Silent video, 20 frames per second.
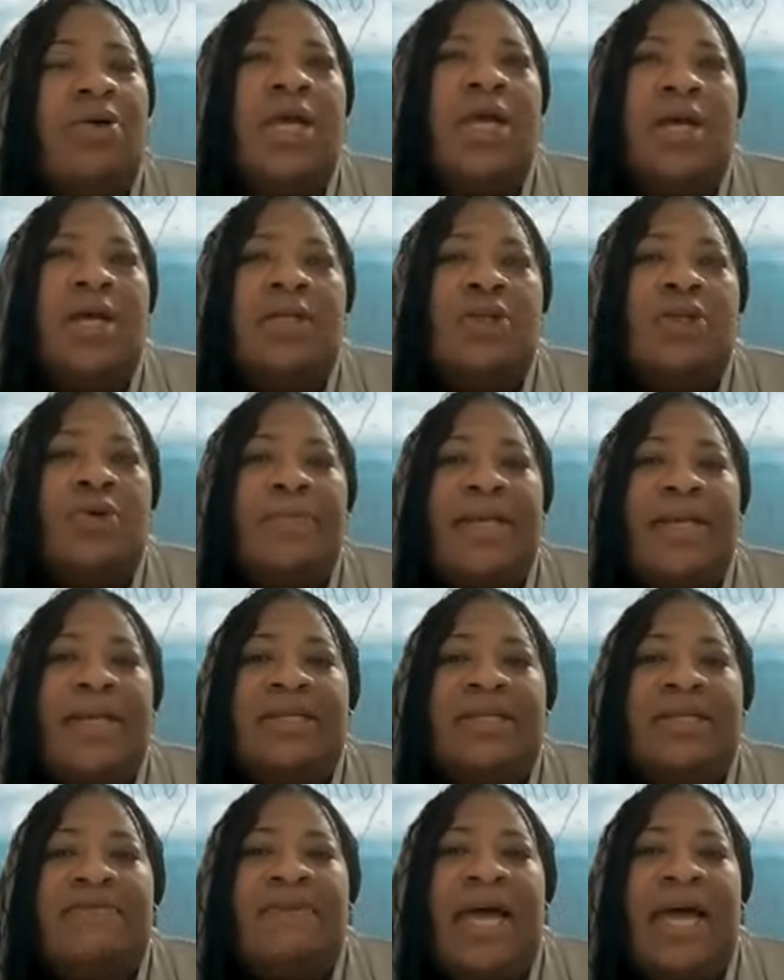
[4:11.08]

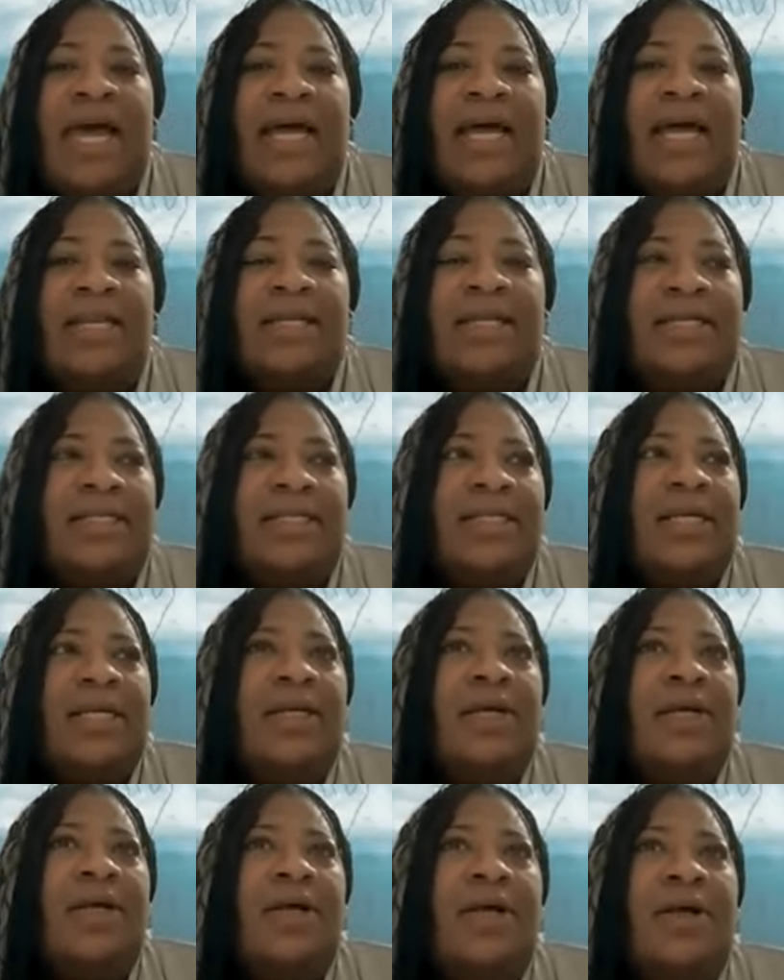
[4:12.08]
domestic violence,
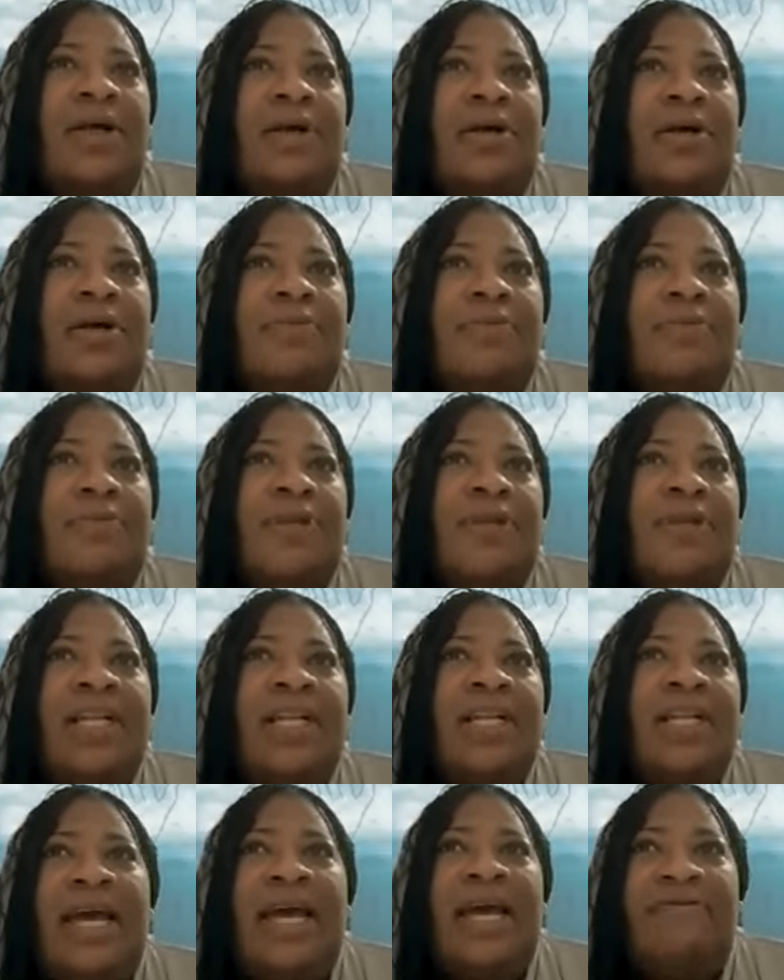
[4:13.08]
um, any
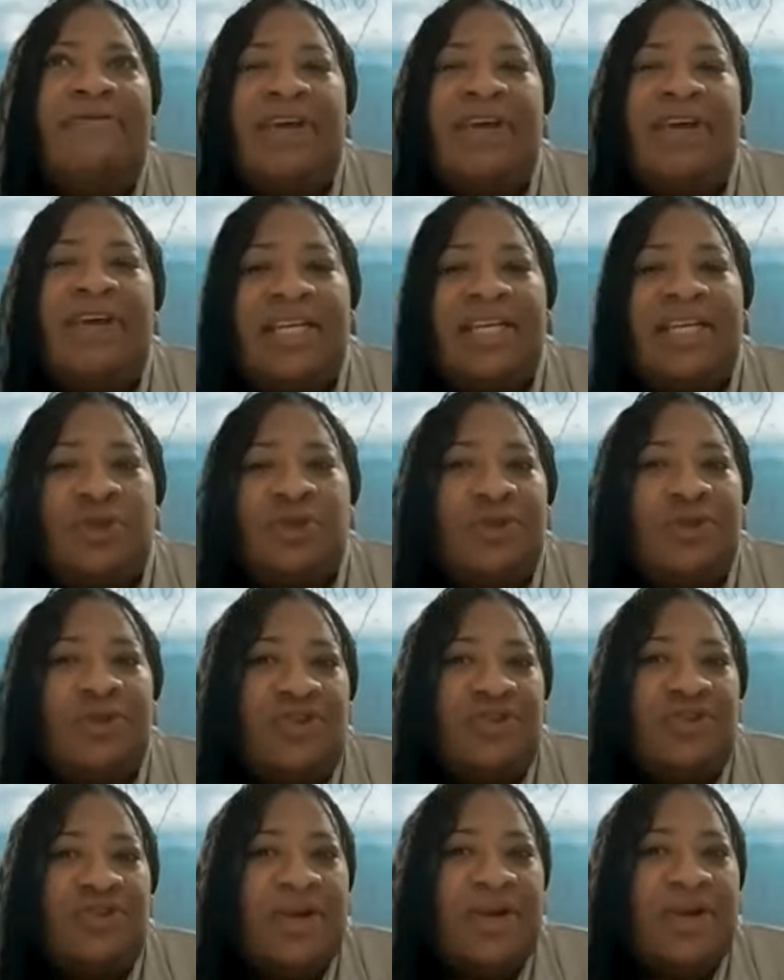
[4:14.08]
kind of financial
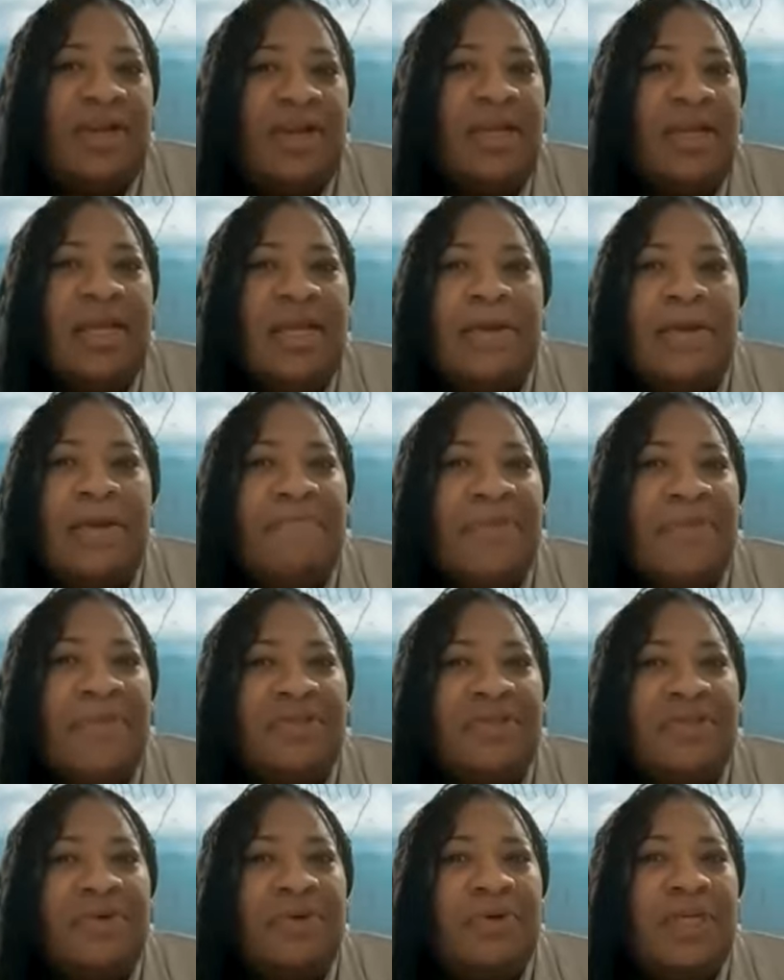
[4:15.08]
restraint,
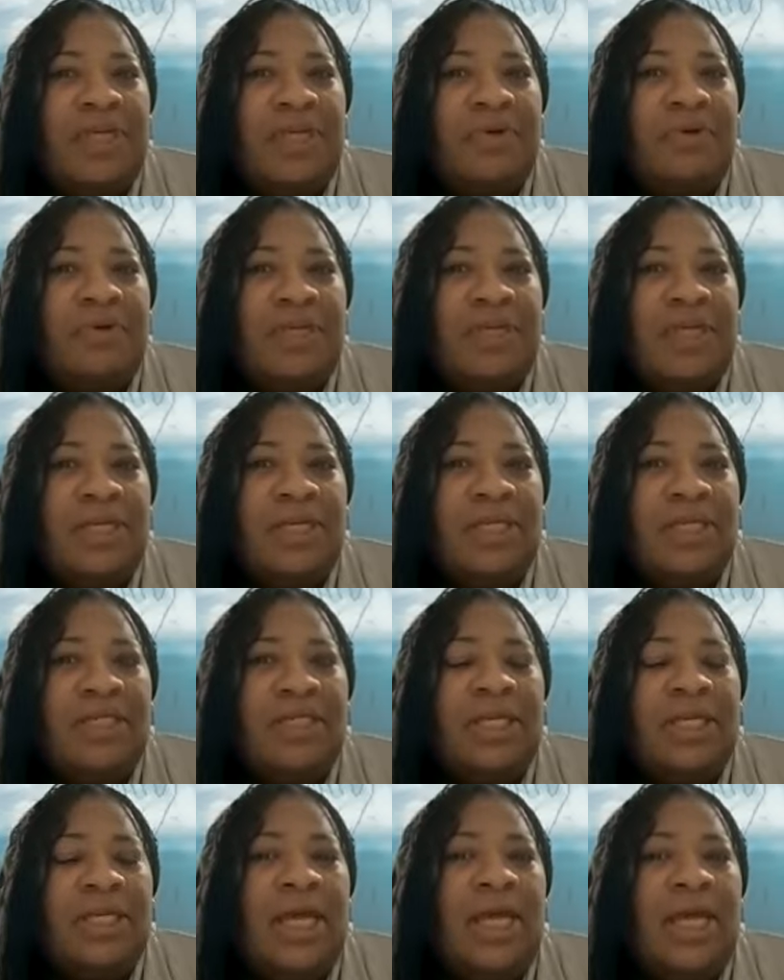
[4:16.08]
mental illness,
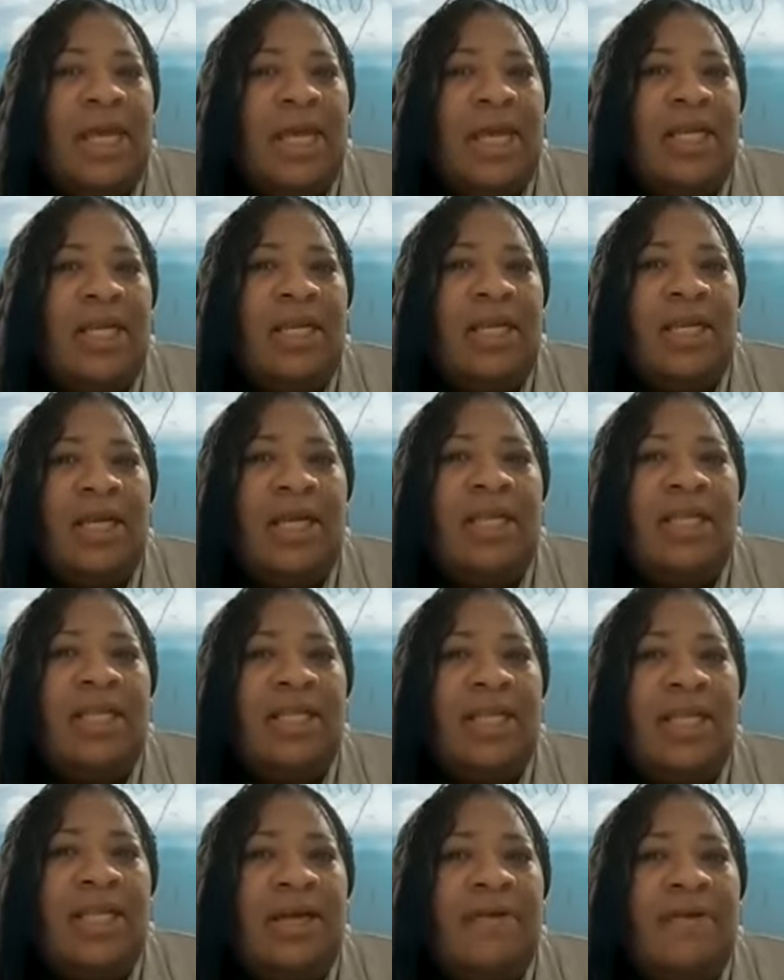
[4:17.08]
any
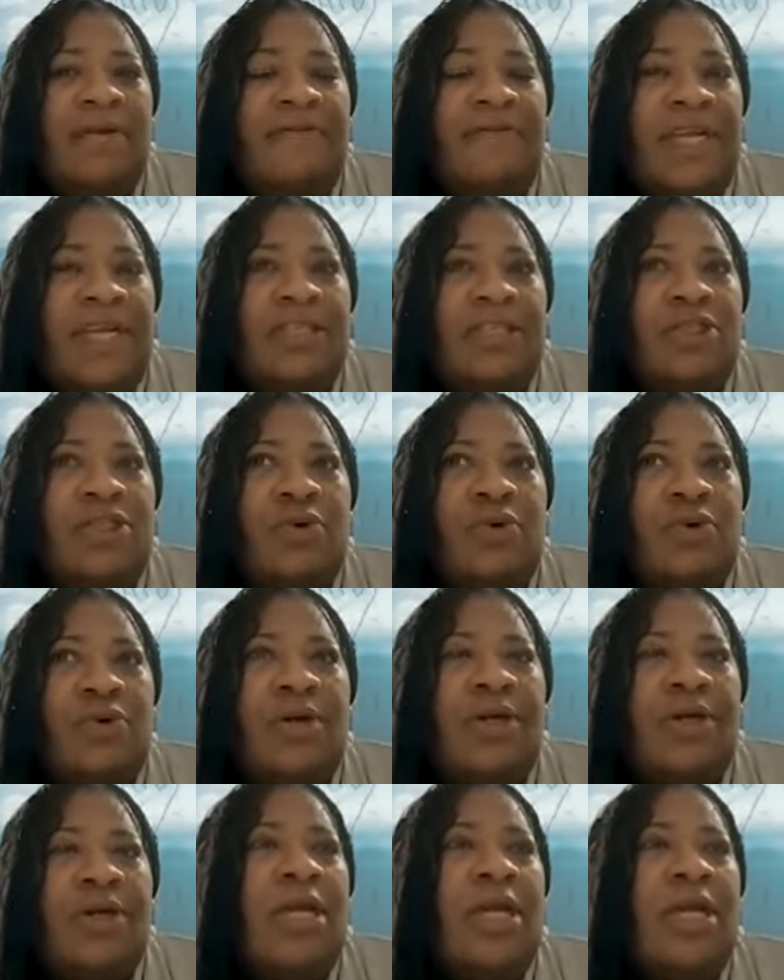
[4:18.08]
anything of that
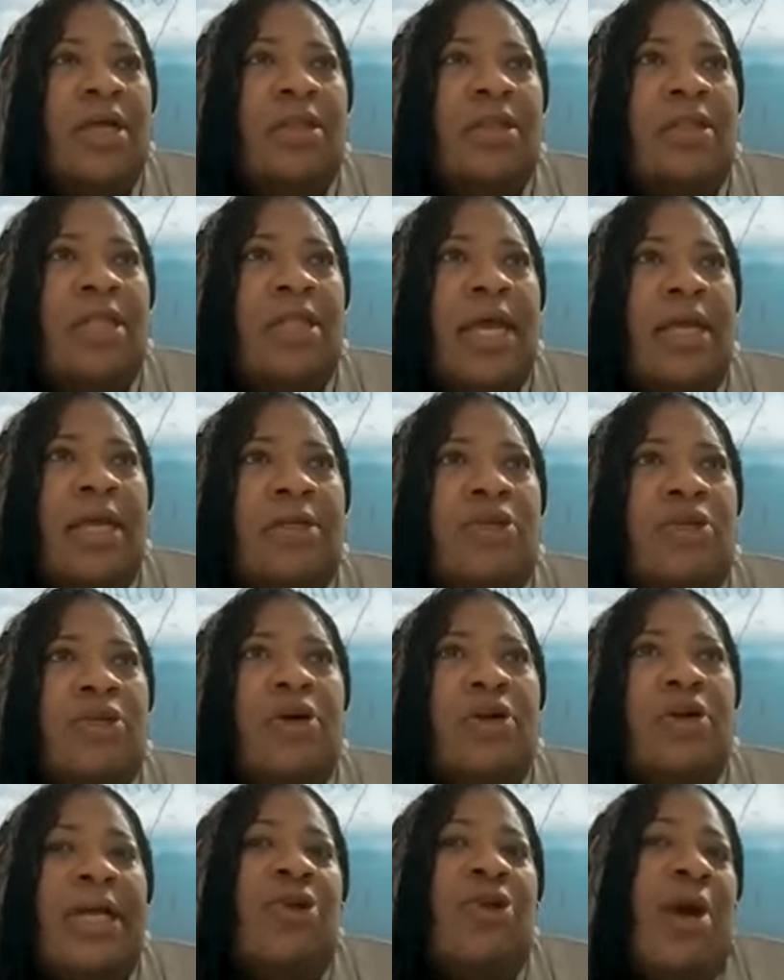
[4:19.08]
sort that you know
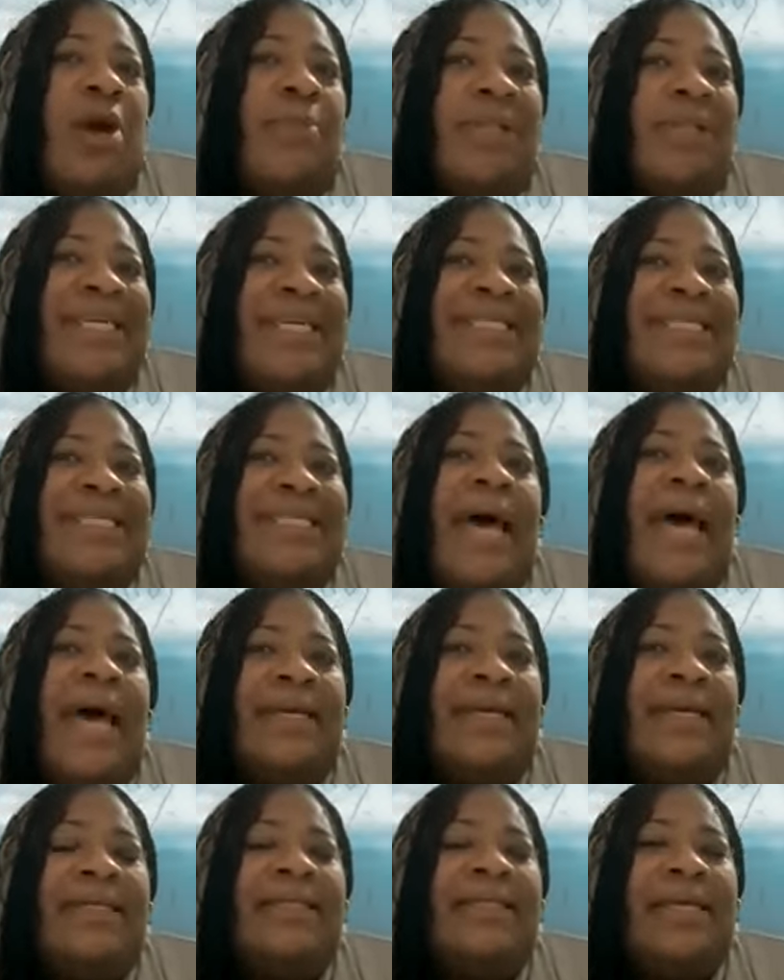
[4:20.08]
they grapple in
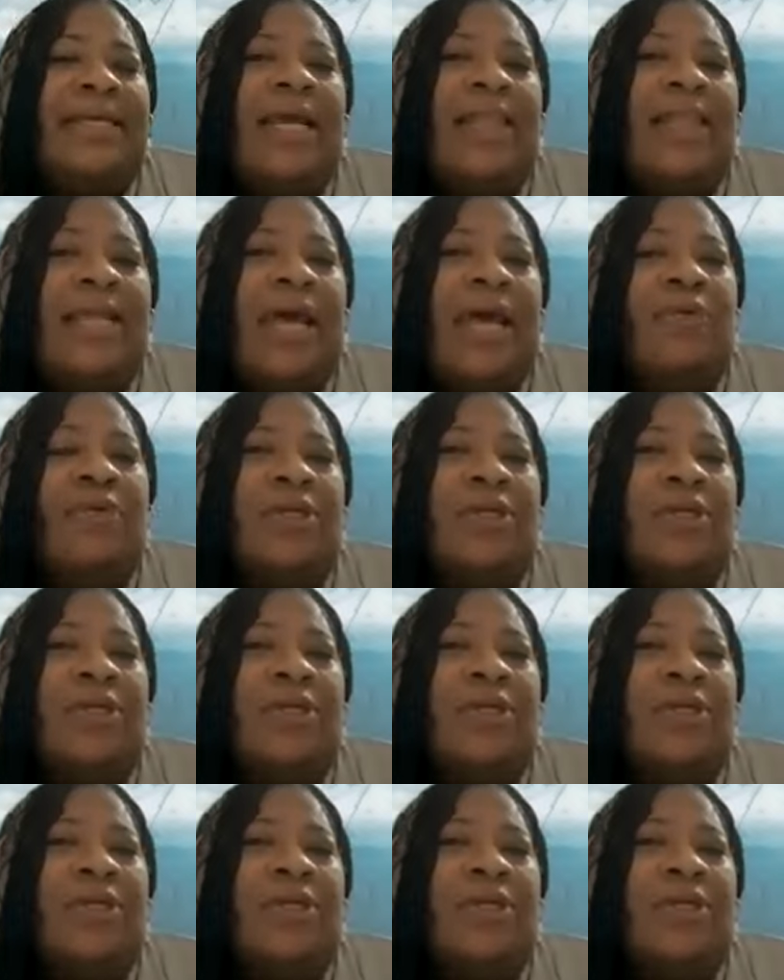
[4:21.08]
silence and that mm-hmm.